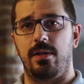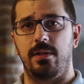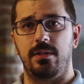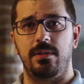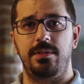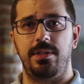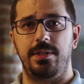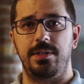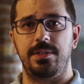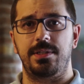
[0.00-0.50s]

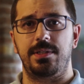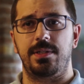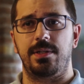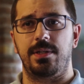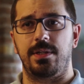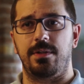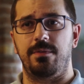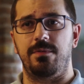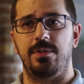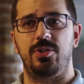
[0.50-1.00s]
analytics,
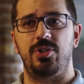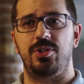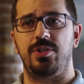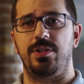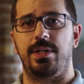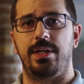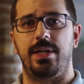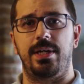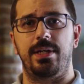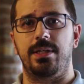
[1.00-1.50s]
which
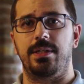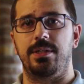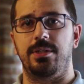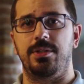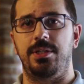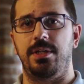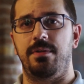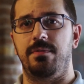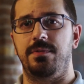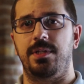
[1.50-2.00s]
uh,
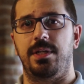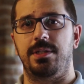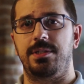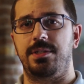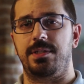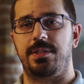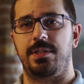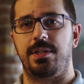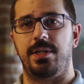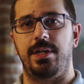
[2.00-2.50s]
gives
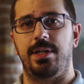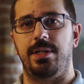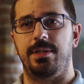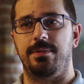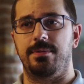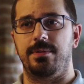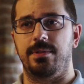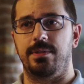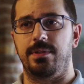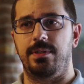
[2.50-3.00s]
us
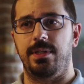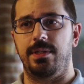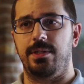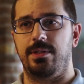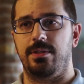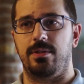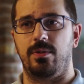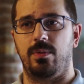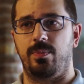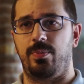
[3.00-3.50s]
uh, the
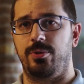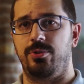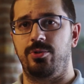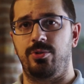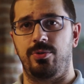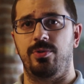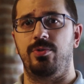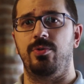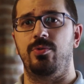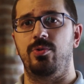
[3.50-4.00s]

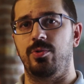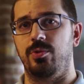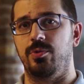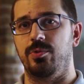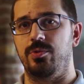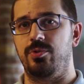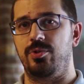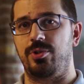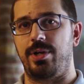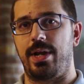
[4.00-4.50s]
opportunity
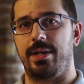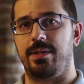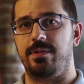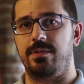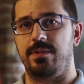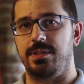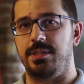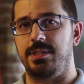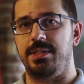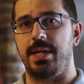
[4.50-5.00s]
to
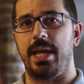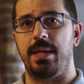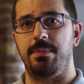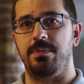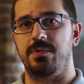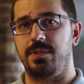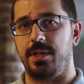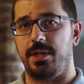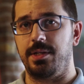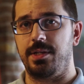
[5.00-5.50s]
track the
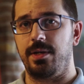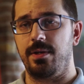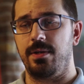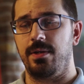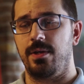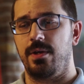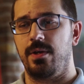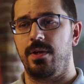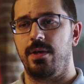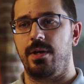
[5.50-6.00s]
game's data,
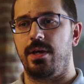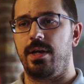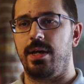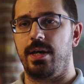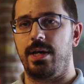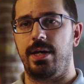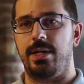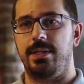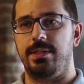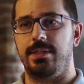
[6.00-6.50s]

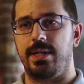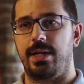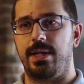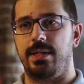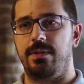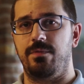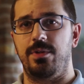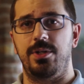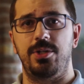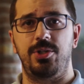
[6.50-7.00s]
and
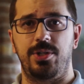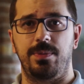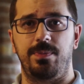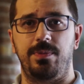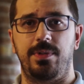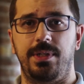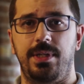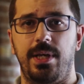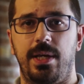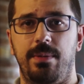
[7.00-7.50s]
then we
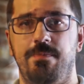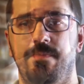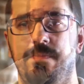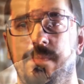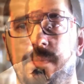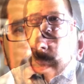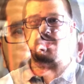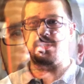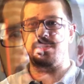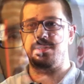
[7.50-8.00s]
ship the game.
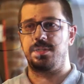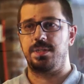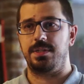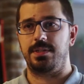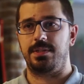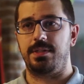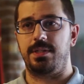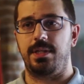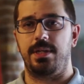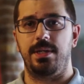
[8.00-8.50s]
This
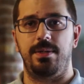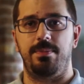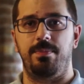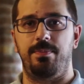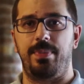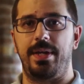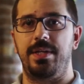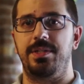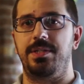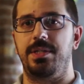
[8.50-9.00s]
is the
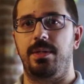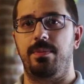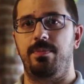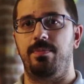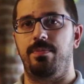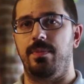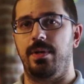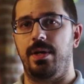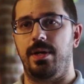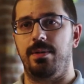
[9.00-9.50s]
basic
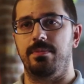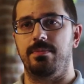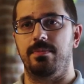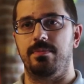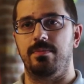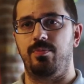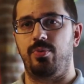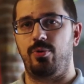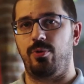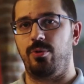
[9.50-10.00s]
uh,
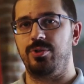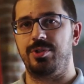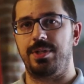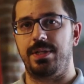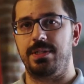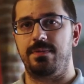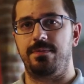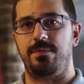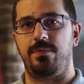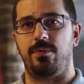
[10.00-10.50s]

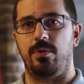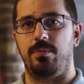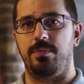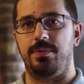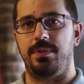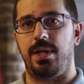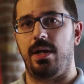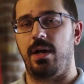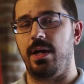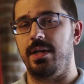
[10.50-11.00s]
process from
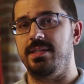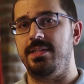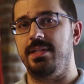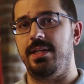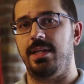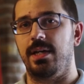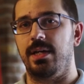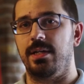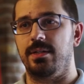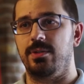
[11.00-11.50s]
the
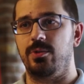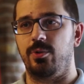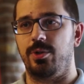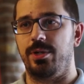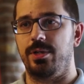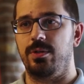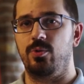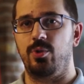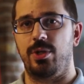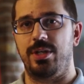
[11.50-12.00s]
idea to,
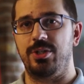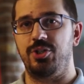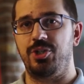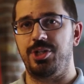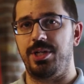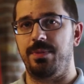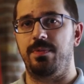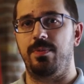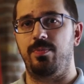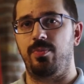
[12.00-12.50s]
the, to a
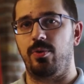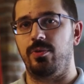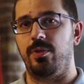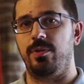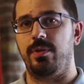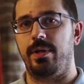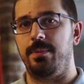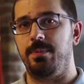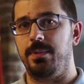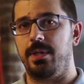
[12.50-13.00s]
shipped
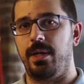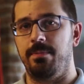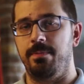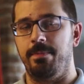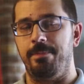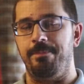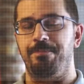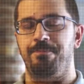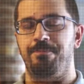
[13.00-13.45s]
prototype game.